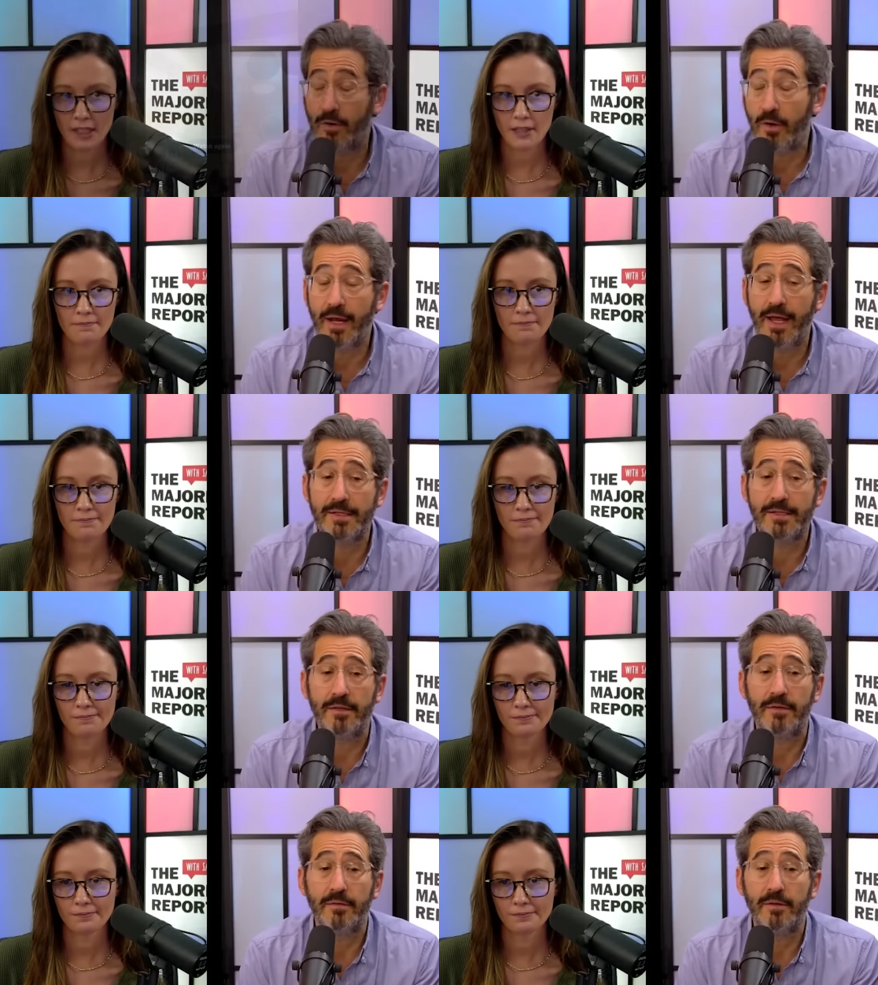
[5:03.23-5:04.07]
Speaker 1: yep. a great
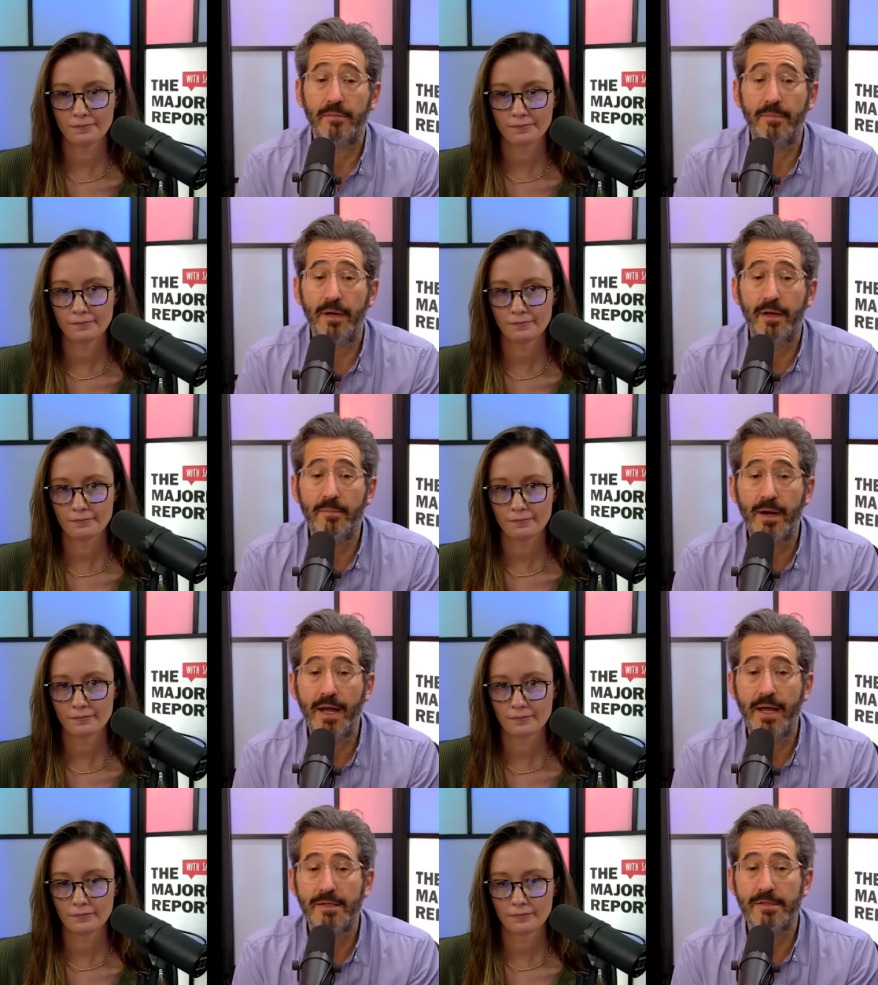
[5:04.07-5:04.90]
answer in my in
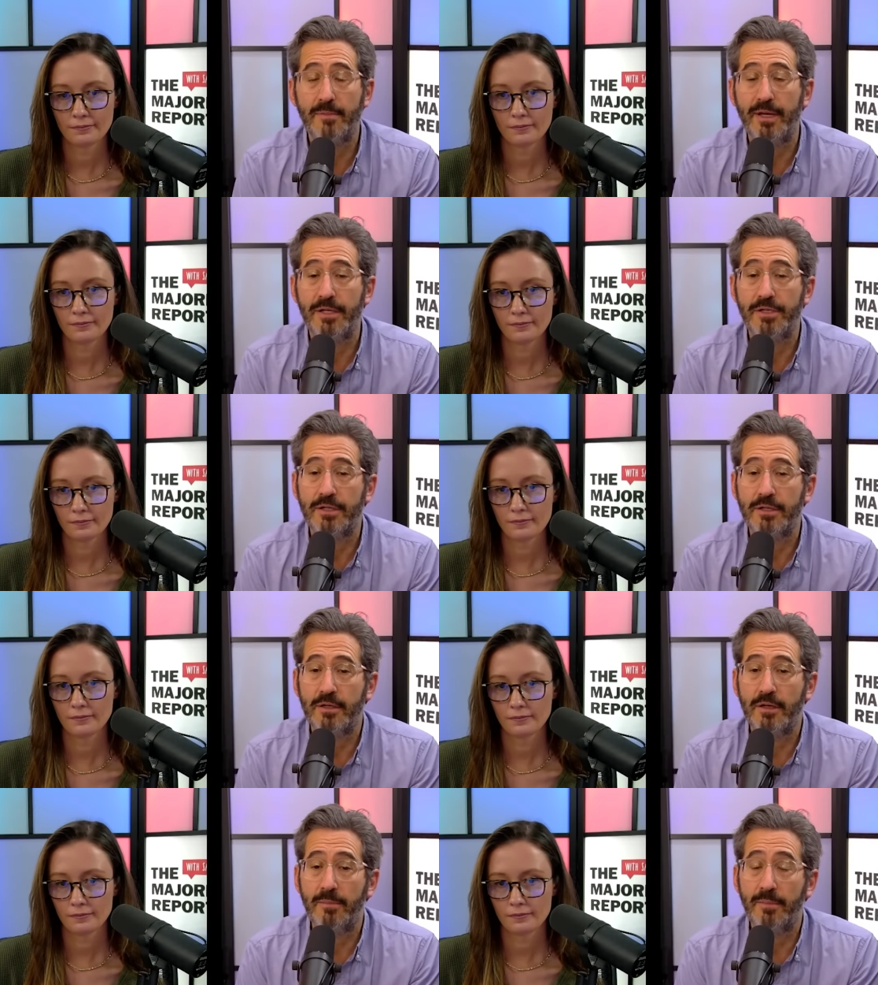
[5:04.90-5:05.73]
my
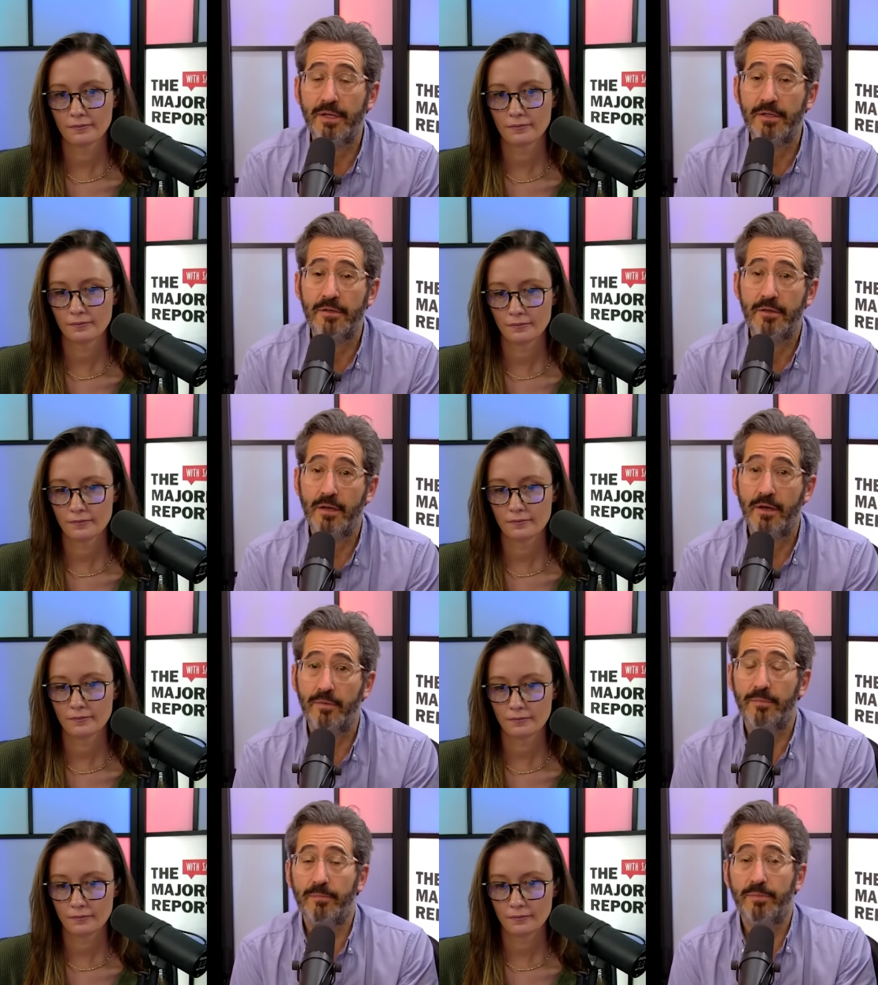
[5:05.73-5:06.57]
estimation. I mean, you
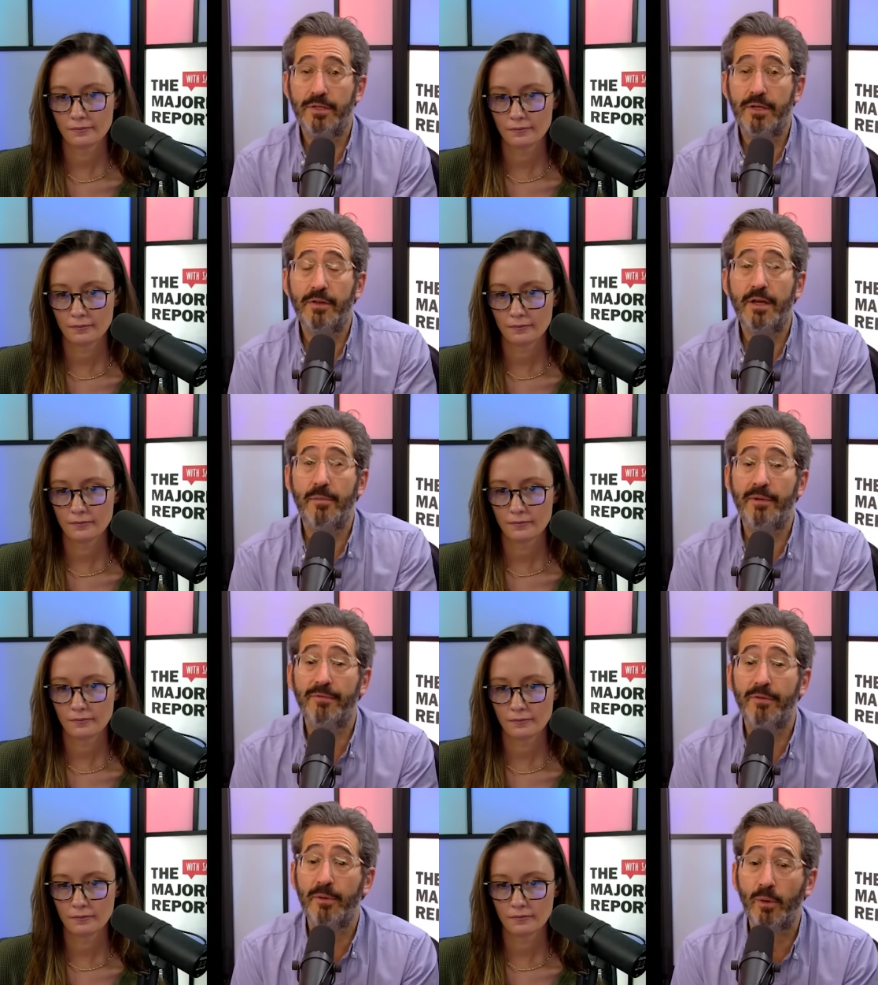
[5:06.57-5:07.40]
know, particularly
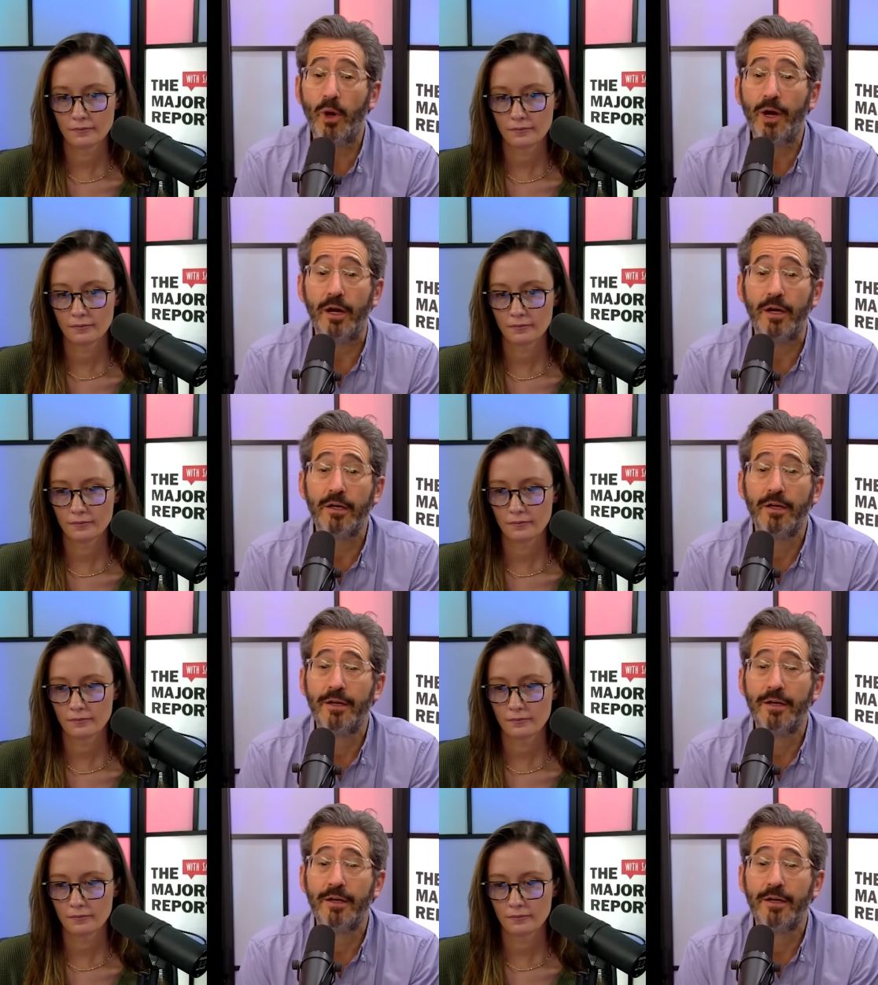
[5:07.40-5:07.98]
coming from a lawyer.